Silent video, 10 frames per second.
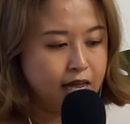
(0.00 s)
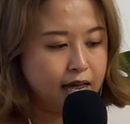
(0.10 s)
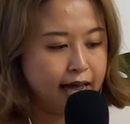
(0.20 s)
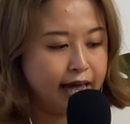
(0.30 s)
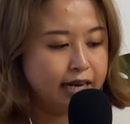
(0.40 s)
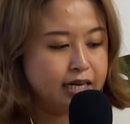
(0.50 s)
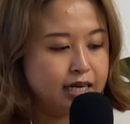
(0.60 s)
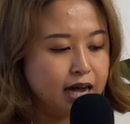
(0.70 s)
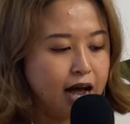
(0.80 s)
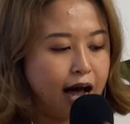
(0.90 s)
And
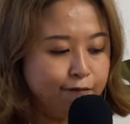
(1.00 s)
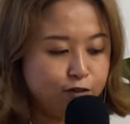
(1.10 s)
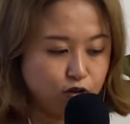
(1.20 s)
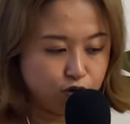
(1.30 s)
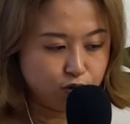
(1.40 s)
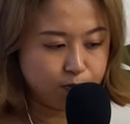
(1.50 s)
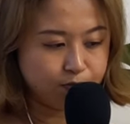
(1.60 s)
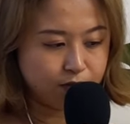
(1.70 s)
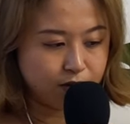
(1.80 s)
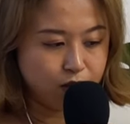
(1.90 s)
after
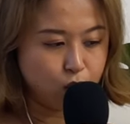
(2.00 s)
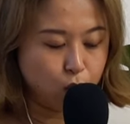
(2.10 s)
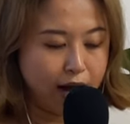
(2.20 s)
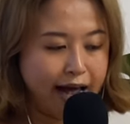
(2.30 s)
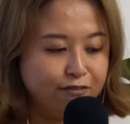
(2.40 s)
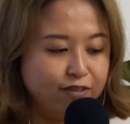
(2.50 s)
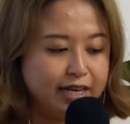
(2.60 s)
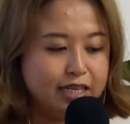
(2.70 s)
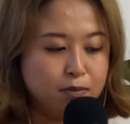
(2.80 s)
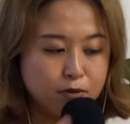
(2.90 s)
you have
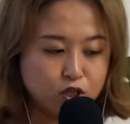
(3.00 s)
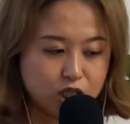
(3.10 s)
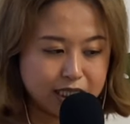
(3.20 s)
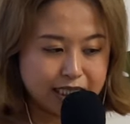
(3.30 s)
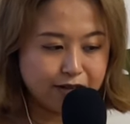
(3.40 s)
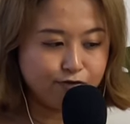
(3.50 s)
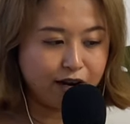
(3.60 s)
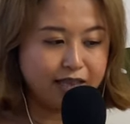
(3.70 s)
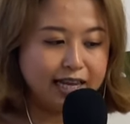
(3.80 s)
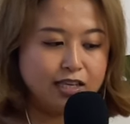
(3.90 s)
an emergency
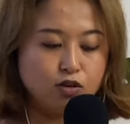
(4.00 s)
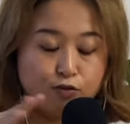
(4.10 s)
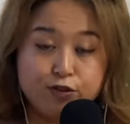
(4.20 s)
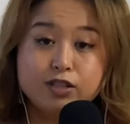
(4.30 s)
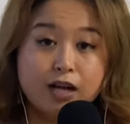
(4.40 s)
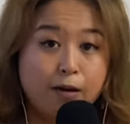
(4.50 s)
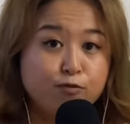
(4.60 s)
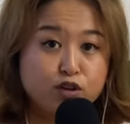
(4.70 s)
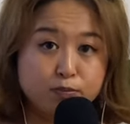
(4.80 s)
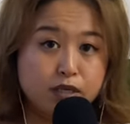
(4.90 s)
fund that you feel
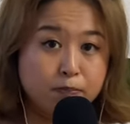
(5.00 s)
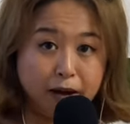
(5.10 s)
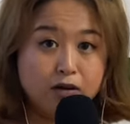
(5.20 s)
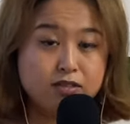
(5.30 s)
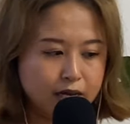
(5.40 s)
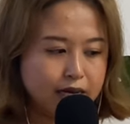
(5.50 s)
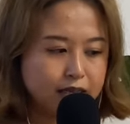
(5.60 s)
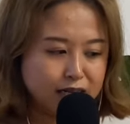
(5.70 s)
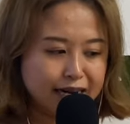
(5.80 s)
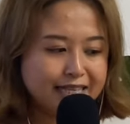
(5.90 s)
comfortable about,
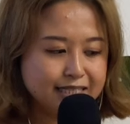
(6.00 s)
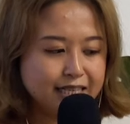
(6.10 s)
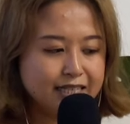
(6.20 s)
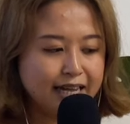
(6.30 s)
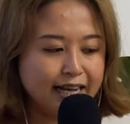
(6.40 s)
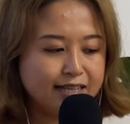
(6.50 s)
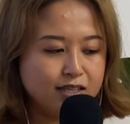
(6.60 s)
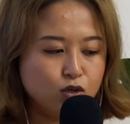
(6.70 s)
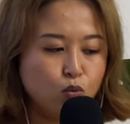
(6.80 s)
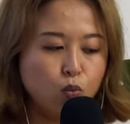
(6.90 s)
the next thing that
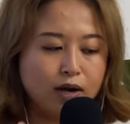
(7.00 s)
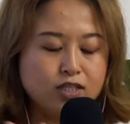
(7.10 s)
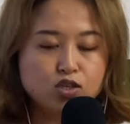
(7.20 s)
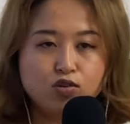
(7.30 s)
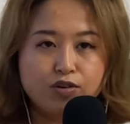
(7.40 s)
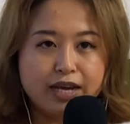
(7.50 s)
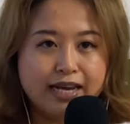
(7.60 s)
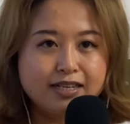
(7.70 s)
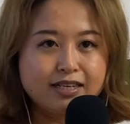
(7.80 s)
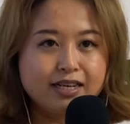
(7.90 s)
you want to
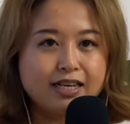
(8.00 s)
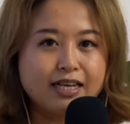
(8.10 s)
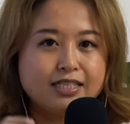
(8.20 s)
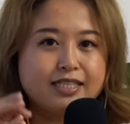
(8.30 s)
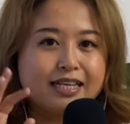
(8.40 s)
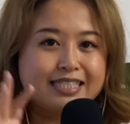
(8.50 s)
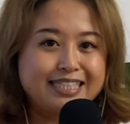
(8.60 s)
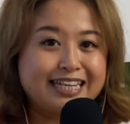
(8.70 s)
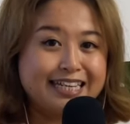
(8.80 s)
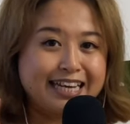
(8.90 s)
create is
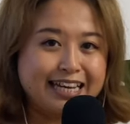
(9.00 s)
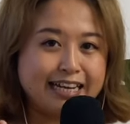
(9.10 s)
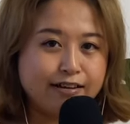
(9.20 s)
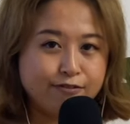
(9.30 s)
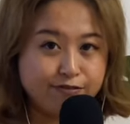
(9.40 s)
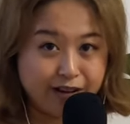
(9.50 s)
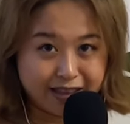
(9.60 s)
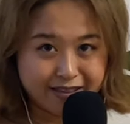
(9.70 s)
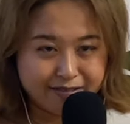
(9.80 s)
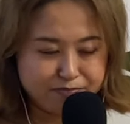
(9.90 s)
sinking fund.